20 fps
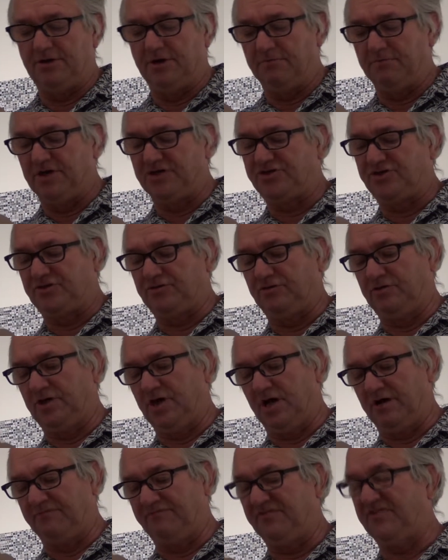You're much too
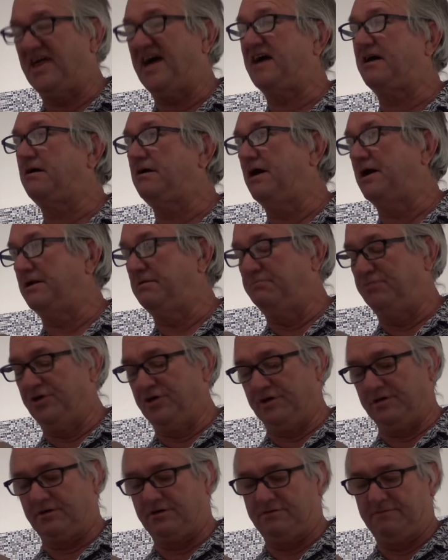young for that kind of
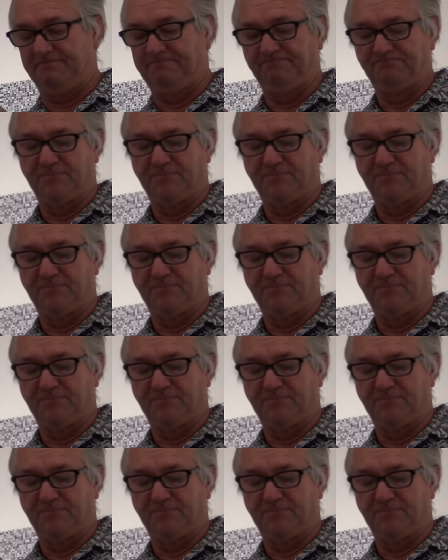book.